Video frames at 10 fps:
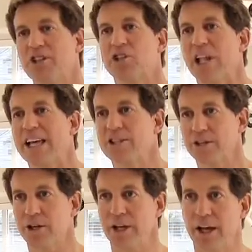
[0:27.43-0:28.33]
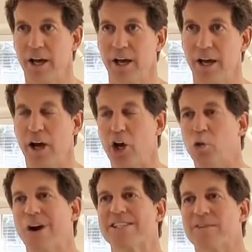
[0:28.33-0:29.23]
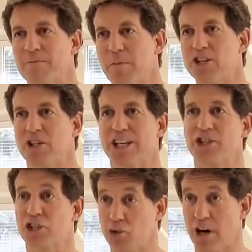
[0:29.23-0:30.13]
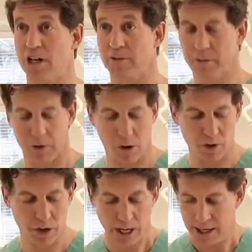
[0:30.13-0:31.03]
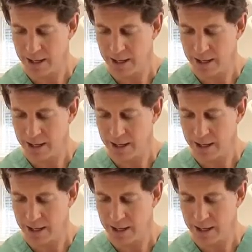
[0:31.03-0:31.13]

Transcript: much less aggressive, much less destructive approach.